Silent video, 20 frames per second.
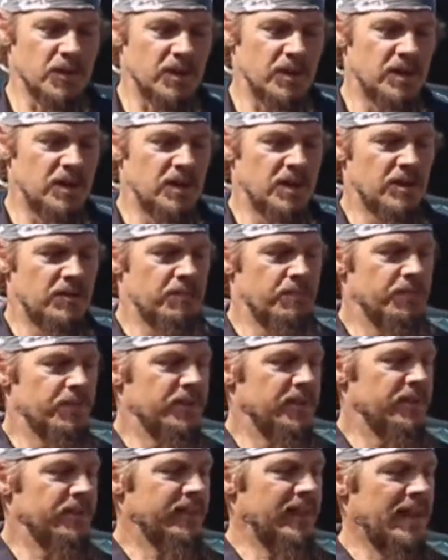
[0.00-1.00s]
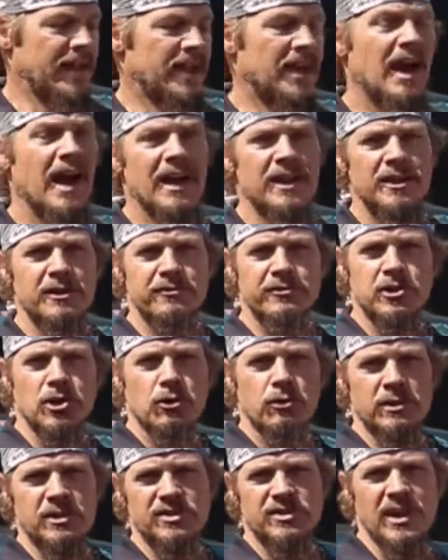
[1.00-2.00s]
That kind of
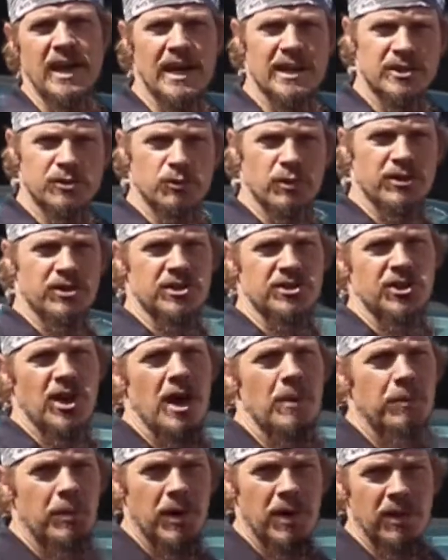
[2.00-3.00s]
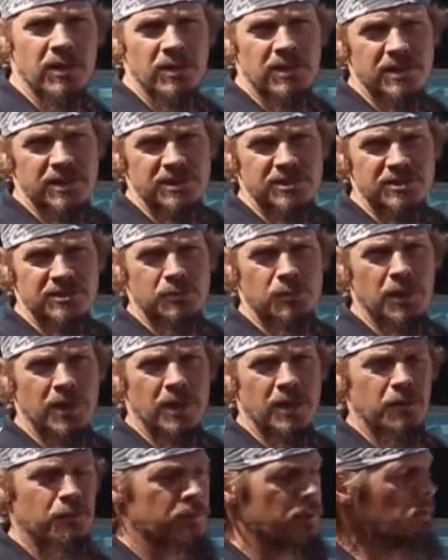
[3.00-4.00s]
coincides with the top part of the list
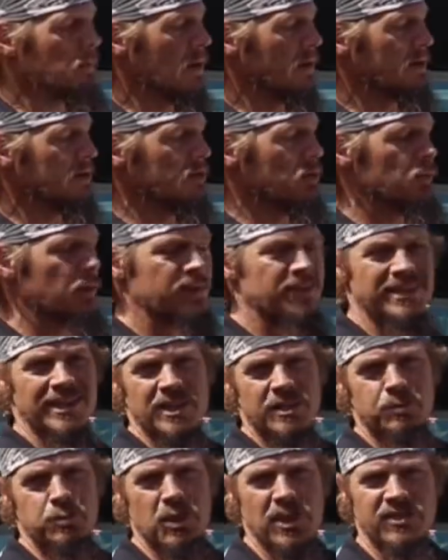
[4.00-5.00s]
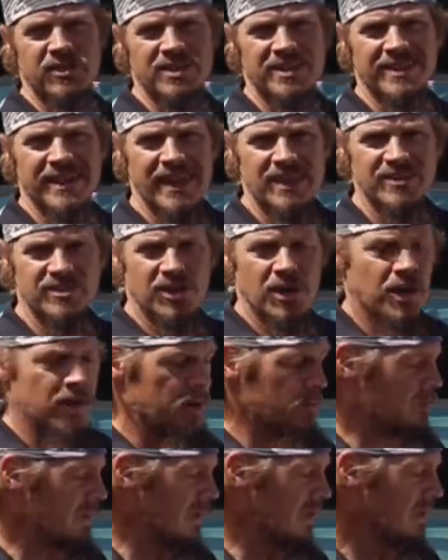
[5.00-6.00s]
where we want to know what the expiration dates
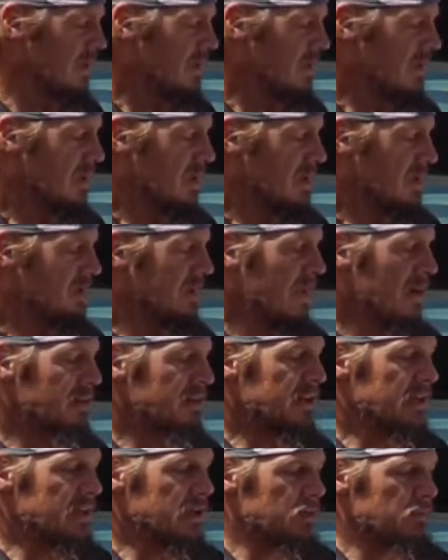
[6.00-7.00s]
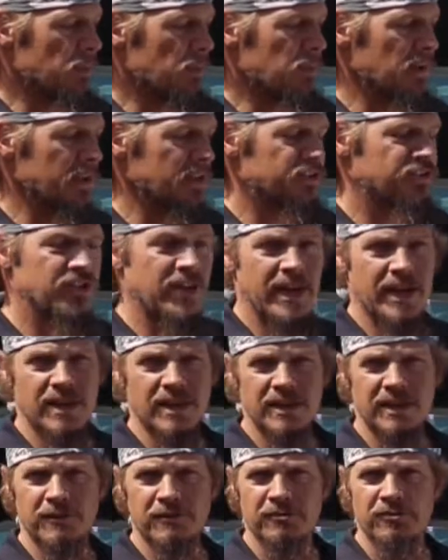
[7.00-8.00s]
are, but down here we want to check
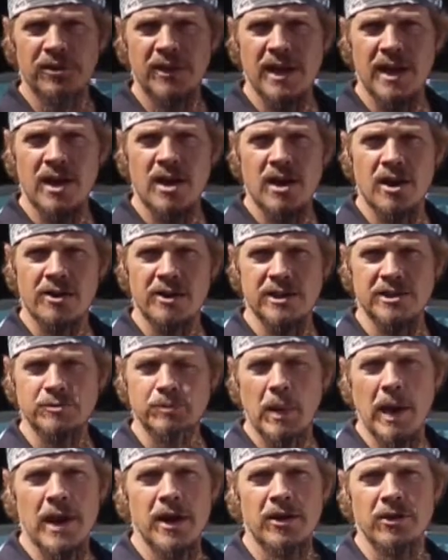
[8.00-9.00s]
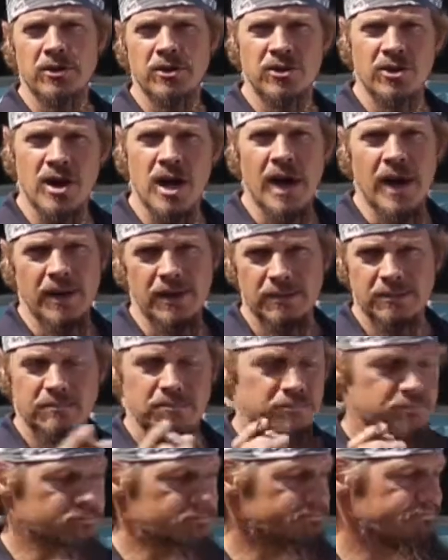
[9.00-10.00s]
if they are expired or not.
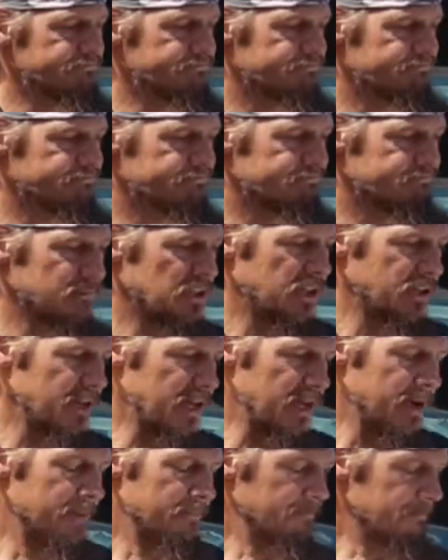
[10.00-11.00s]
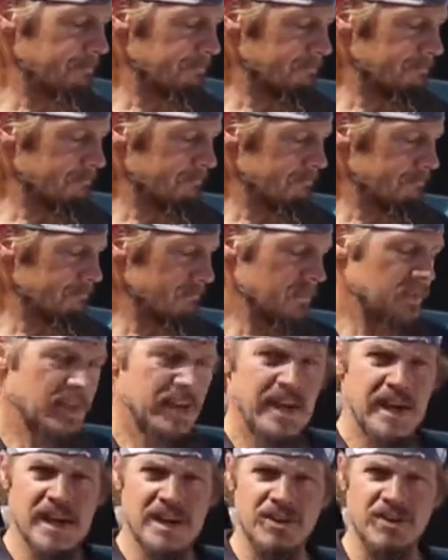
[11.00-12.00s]
Okay?
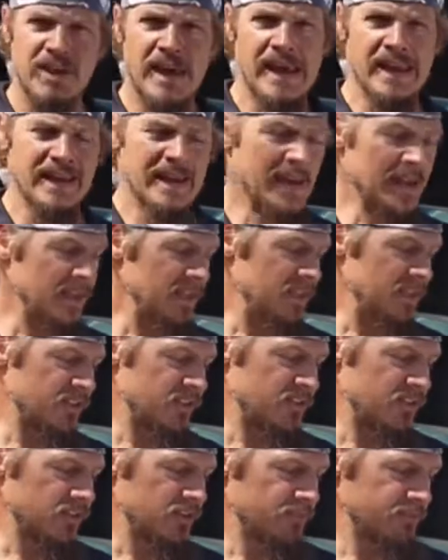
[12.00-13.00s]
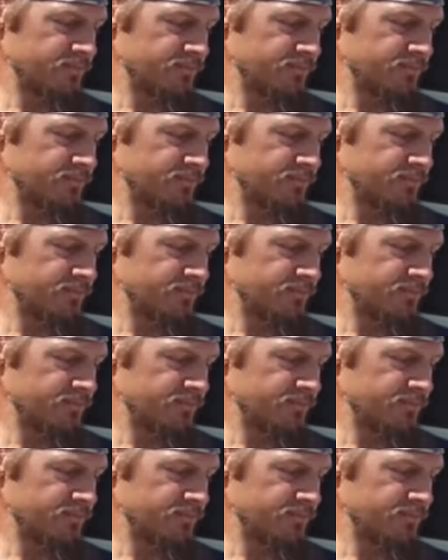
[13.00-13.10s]
And date and initial.